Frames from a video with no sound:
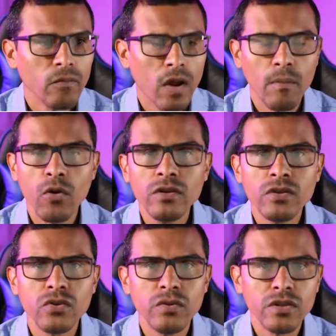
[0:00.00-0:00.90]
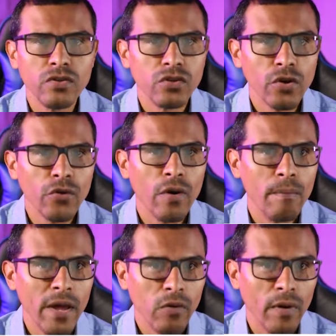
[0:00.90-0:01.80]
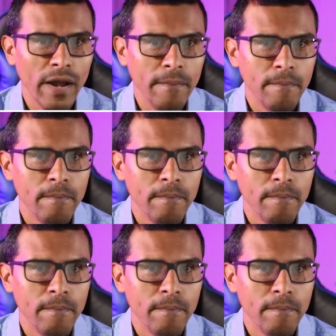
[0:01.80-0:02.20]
What I'm going to do is to show you a better way.